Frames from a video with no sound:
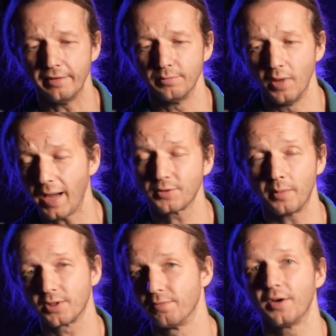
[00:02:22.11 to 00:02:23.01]

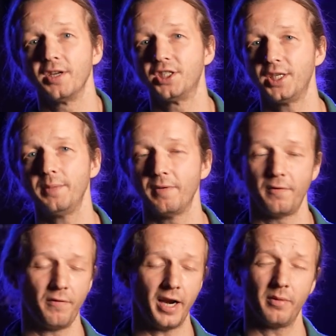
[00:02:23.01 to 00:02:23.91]
laptops are very cheap if you
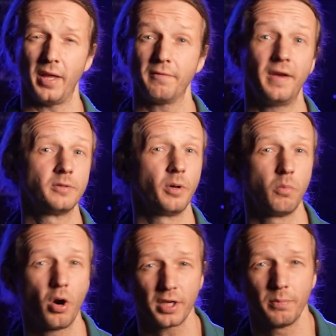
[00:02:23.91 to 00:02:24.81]
find them like Facebook
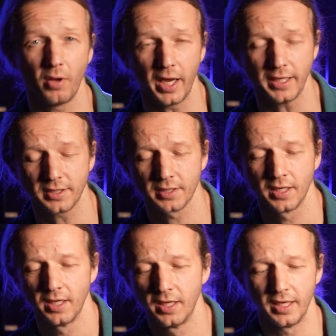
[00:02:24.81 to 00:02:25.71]
Marketplace
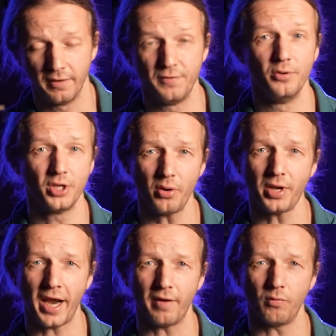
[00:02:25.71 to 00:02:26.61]
if you don't
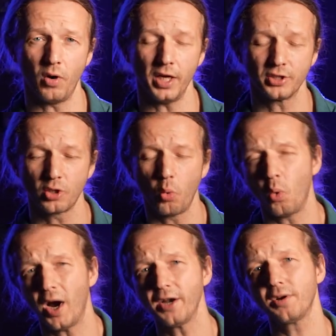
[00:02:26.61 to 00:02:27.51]
have one. So
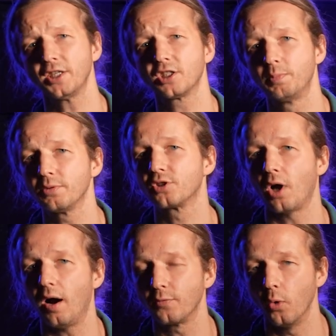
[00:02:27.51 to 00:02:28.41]
why don't I just build
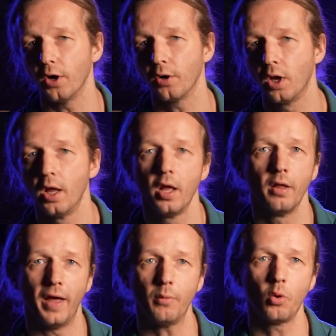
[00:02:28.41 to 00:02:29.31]
software
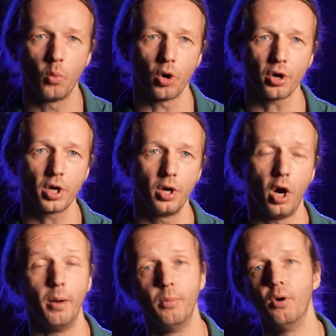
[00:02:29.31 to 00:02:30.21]
that will work
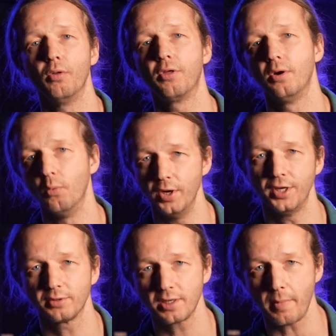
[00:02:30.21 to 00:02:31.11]
on both
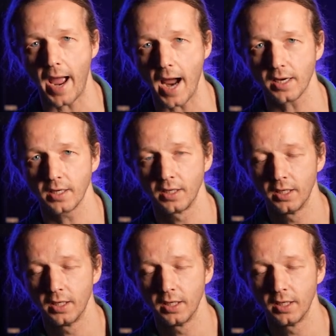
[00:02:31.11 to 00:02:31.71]
Windows and Mac,